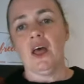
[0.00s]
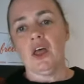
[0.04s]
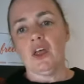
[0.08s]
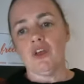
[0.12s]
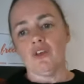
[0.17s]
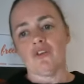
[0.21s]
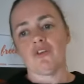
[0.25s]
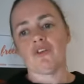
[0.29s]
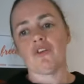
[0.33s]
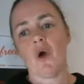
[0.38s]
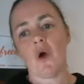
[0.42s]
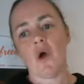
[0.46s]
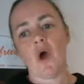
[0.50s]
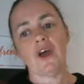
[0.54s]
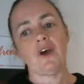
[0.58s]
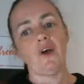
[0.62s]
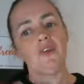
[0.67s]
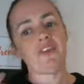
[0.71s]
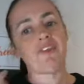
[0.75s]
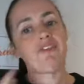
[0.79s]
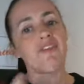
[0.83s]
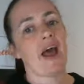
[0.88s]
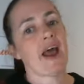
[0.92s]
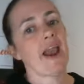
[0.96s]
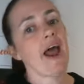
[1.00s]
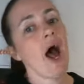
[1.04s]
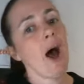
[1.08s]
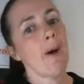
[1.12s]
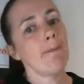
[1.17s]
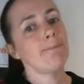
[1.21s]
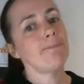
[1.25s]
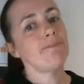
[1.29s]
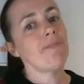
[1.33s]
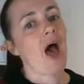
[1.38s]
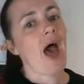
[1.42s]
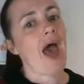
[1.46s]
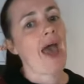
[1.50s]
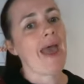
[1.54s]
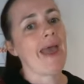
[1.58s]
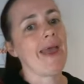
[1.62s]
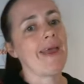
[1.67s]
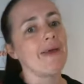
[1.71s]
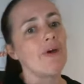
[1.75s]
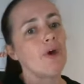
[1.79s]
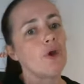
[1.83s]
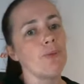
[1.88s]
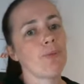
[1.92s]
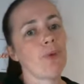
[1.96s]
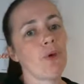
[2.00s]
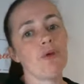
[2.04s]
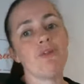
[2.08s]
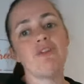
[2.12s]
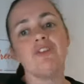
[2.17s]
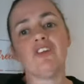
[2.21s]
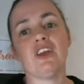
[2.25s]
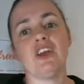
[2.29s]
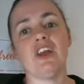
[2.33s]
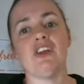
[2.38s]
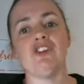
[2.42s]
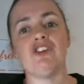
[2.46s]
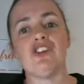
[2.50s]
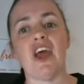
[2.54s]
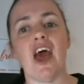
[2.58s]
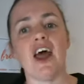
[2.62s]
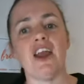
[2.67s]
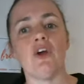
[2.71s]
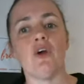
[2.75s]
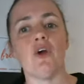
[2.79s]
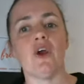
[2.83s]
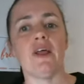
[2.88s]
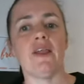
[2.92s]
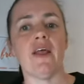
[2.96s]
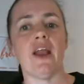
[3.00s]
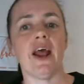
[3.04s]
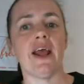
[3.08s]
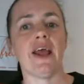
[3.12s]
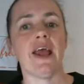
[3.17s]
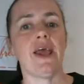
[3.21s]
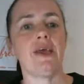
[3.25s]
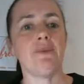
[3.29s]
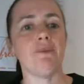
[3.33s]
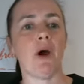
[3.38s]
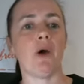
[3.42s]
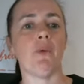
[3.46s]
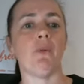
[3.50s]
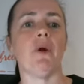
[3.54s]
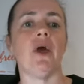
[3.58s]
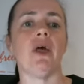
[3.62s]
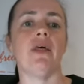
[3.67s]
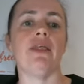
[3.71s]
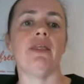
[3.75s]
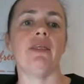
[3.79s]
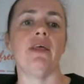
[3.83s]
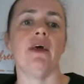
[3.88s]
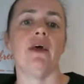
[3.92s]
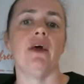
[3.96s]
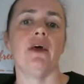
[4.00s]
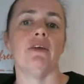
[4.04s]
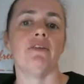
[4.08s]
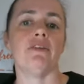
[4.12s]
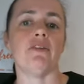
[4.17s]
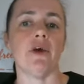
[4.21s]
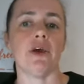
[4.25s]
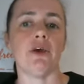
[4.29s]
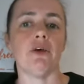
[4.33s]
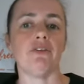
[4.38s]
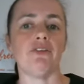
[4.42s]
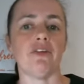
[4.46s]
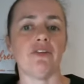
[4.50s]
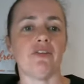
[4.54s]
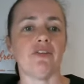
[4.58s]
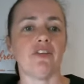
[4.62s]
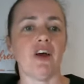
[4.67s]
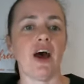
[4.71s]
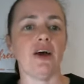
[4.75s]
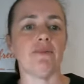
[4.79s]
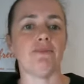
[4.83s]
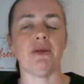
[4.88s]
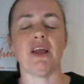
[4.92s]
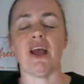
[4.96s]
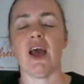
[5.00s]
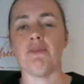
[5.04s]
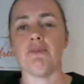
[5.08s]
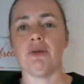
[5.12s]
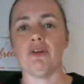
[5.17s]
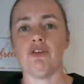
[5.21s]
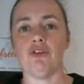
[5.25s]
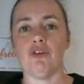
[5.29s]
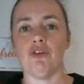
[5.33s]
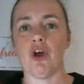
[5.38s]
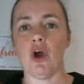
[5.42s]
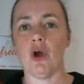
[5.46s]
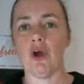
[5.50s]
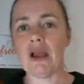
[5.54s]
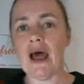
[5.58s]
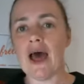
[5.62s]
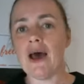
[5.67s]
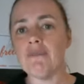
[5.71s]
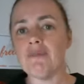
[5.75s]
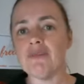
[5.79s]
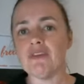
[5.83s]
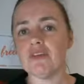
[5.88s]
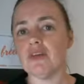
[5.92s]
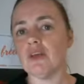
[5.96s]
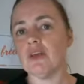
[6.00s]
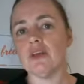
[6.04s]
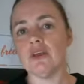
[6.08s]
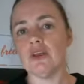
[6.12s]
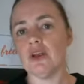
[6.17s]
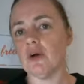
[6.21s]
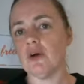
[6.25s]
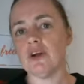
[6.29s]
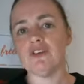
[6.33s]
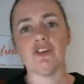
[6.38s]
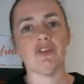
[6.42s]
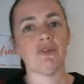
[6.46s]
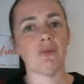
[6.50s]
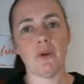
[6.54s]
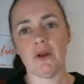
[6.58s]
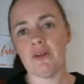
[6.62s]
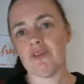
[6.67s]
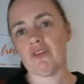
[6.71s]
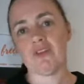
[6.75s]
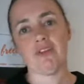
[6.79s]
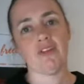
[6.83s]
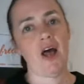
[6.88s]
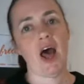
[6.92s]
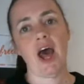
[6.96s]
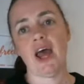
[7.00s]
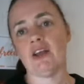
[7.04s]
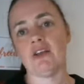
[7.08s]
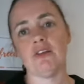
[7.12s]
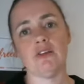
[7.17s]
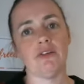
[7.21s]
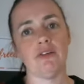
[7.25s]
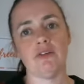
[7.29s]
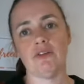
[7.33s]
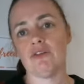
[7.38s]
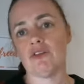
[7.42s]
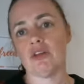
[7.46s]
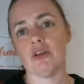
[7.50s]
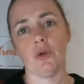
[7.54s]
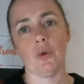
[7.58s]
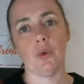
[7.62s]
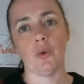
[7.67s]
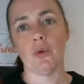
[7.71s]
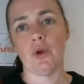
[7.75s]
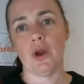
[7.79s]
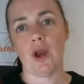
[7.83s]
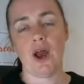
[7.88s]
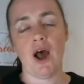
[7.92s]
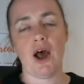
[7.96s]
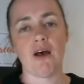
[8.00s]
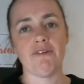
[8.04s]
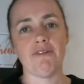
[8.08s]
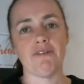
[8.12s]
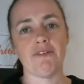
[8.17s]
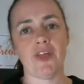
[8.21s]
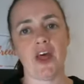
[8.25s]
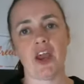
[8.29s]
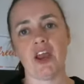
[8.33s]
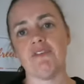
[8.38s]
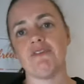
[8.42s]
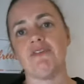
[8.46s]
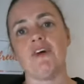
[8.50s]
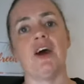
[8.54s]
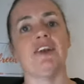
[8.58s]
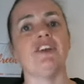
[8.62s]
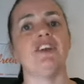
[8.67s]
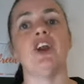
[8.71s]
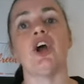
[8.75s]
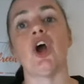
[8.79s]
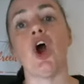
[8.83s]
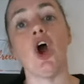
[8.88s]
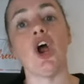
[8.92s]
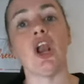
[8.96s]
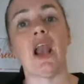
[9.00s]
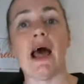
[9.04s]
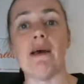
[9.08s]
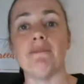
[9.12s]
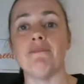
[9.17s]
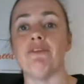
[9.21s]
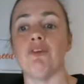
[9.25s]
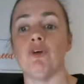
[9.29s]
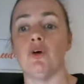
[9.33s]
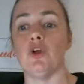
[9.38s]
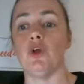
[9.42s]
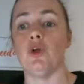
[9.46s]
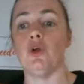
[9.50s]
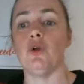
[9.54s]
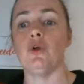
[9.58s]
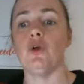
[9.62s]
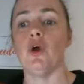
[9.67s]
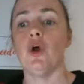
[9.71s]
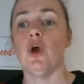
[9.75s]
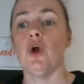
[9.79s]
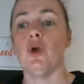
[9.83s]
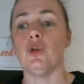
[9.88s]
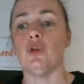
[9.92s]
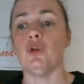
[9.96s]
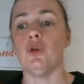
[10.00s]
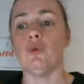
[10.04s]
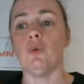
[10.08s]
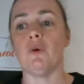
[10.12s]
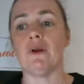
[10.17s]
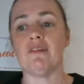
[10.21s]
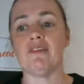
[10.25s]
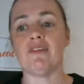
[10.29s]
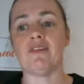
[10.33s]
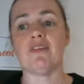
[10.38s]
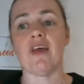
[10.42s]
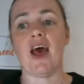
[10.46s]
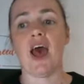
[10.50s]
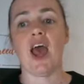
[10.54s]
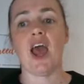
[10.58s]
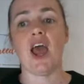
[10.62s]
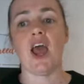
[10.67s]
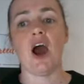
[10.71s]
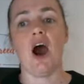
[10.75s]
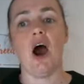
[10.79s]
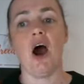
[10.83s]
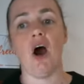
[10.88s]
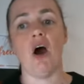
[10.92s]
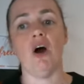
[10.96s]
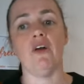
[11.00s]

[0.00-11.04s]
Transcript: So I got the site up. I got a post in each category that I came up with, so I could just start being able to do collabs. I just wanted the site to look good enough that if I did a collab for you, you wouldn't say, oh,